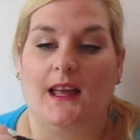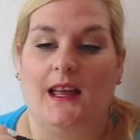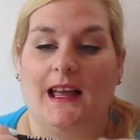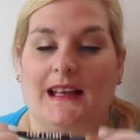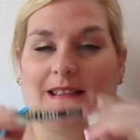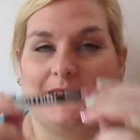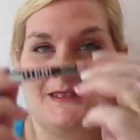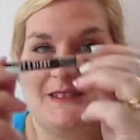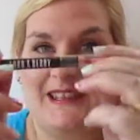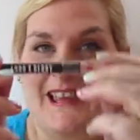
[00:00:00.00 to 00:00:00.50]

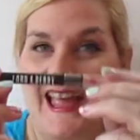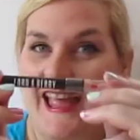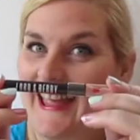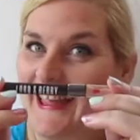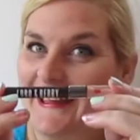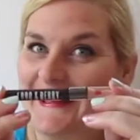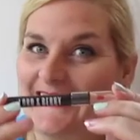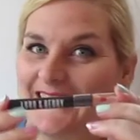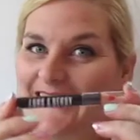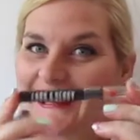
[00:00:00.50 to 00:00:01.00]
As I was
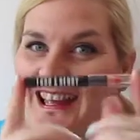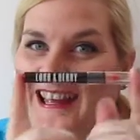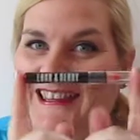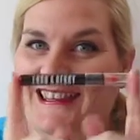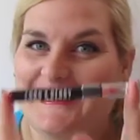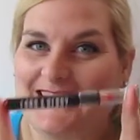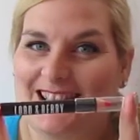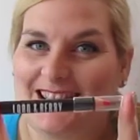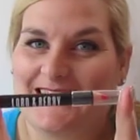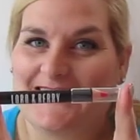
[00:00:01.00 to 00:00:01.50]
saying, I
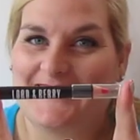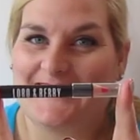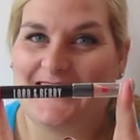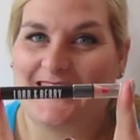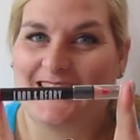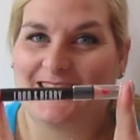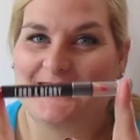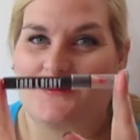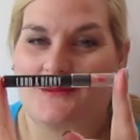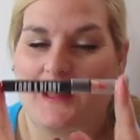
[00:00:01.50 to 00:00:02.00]
think this is the
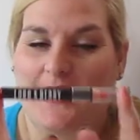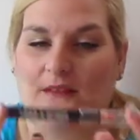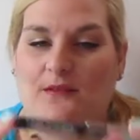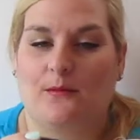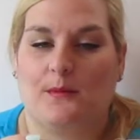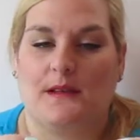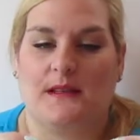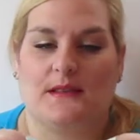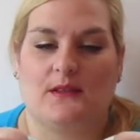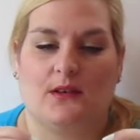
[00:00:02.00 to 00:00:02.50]
item that
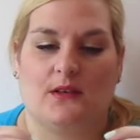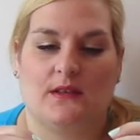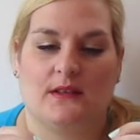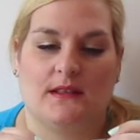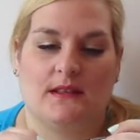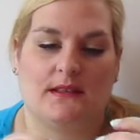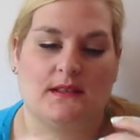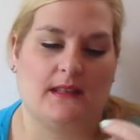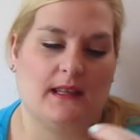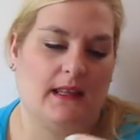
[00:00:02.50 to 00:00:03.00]
everybody's got. This
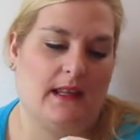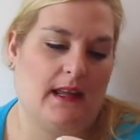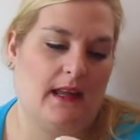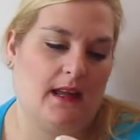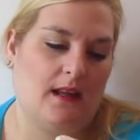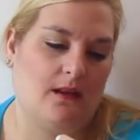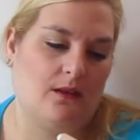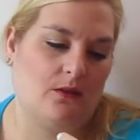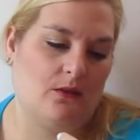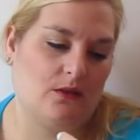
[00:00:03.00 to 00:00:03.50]
is
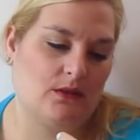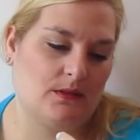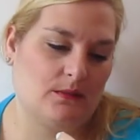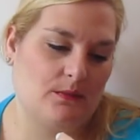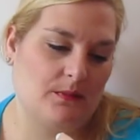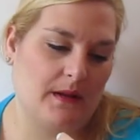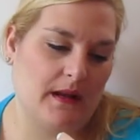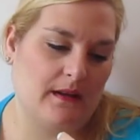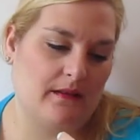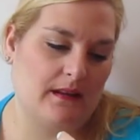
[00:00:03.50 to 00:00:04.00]
the
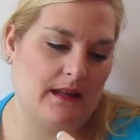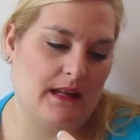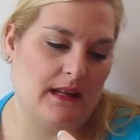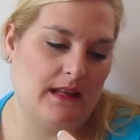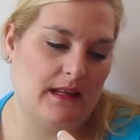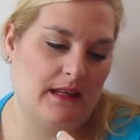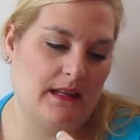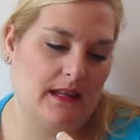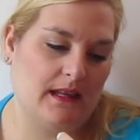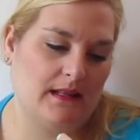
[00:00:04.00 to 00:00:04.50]

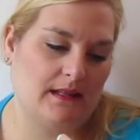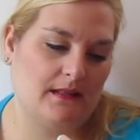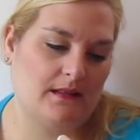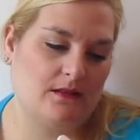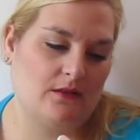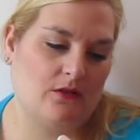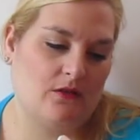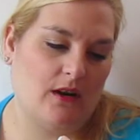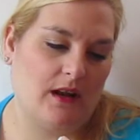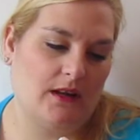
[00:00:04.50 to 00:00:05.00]
Berry Kiss
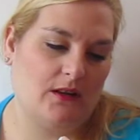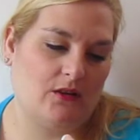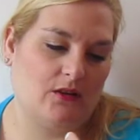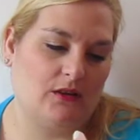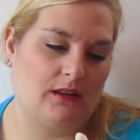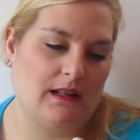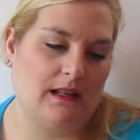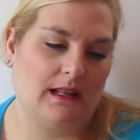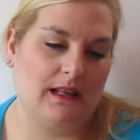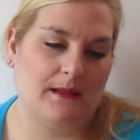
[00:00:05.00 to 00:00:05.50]

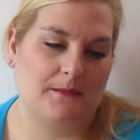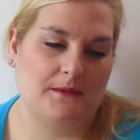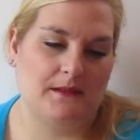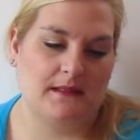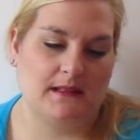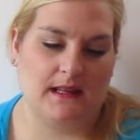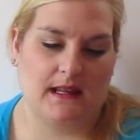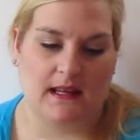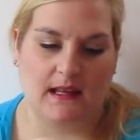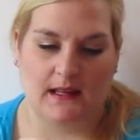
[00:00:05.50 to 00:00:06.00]
Crayon
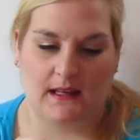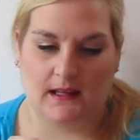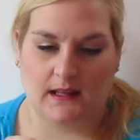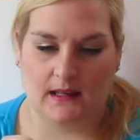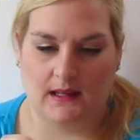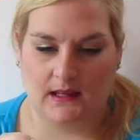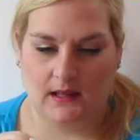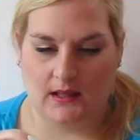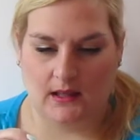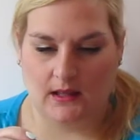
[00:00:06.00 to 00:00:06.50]
Lipstick
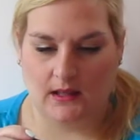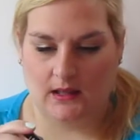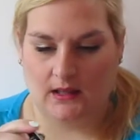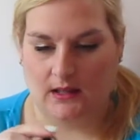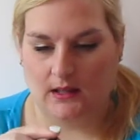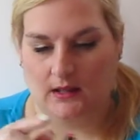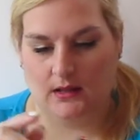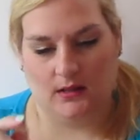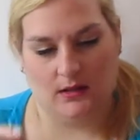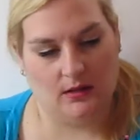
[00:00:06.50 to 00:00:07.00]

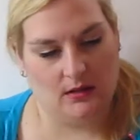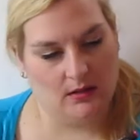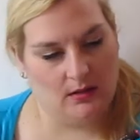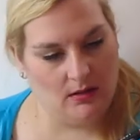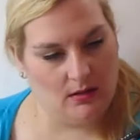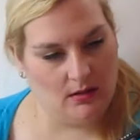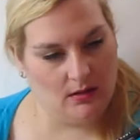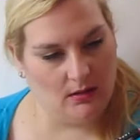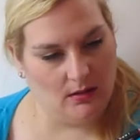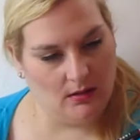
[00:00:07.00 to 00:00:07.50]
in...